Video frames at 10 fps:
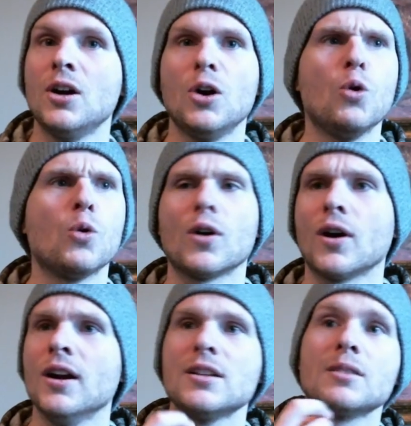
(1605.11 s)

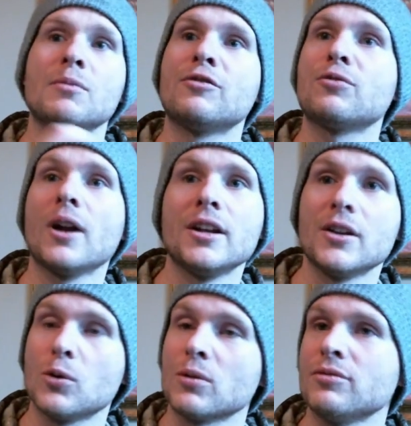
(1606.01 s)
or some friend
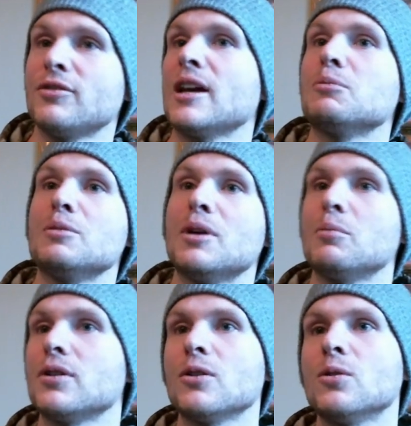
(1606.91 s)
or family
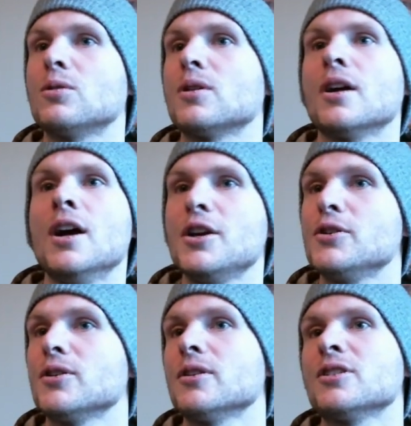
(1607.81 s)
member or
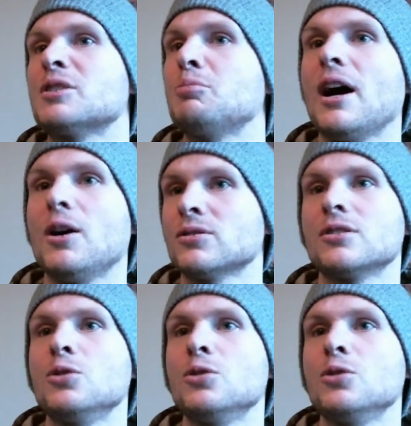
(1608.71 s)
your spouse,